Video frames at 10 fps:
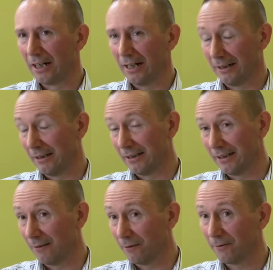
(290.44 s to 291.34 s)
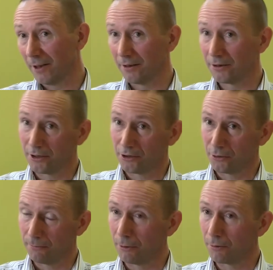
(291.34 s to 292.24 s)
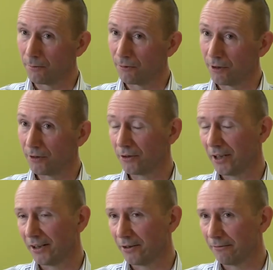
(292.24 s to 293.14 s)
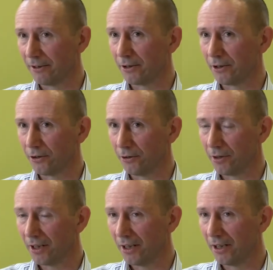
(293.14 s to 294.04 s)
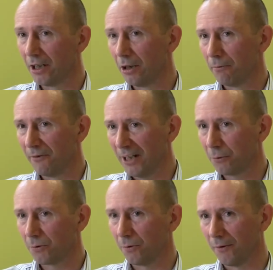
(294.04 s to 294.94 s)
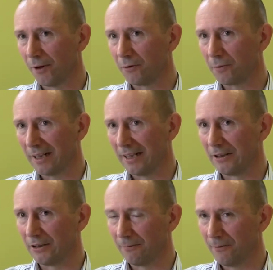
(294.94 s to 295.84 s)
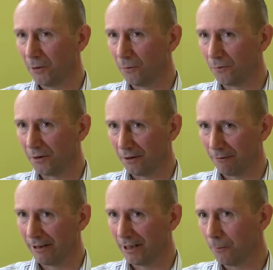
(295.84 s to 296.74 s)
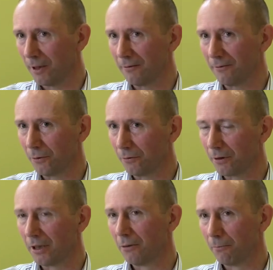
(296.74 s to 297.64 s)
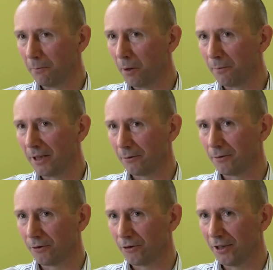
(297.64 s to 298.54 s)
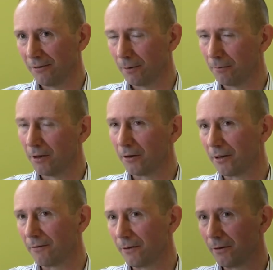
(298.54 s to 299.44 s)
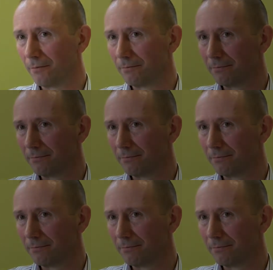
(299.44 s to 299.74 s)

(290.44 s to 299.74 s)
and indeed other funders such as Wellcome Trust, Cancer Research UK, without all of those players involved and agreeing a way forward, we won't be able to achieve what we're looking for.